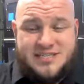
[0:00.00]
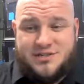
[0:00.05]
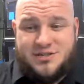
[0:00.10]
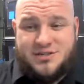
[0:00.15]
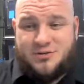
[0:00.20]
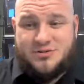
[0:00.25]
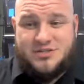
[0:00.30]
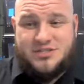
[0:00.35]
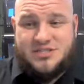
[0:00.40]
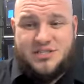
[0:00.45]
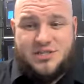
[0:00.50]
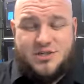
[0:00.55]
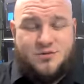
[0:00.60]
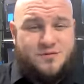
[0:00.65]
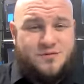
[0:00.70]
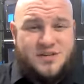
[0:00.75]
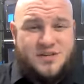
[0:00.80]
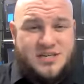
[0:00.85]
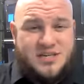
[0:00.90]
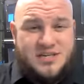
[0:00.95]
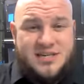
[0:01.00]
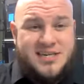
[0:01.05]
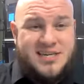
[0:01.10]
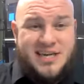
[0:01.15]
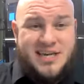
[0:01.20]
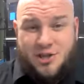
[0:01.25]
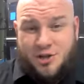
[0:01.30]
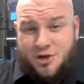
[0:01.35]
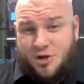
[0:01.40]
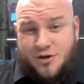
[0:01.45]
that don't see UV,
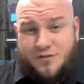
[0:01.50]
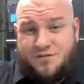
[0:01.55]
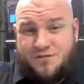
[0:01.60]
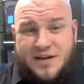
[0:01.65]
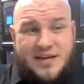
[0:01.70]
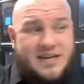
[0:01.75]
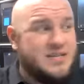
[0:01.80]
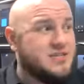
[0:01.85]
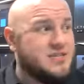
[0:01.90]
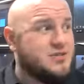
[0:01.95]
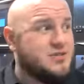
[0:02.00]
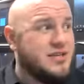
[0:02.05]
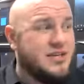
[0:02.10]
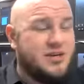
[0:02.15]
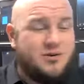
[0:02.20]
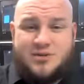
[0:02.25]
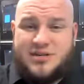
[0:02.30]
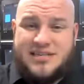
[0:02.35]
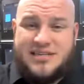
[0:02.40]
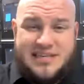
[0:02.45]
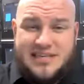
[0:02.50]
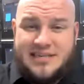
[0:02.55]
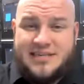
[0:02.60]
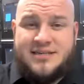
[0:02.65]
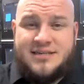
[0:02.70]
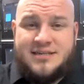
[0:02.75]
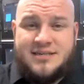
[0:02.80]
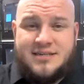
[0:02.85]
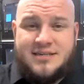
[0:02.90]
and they're all fine, so they don't need it.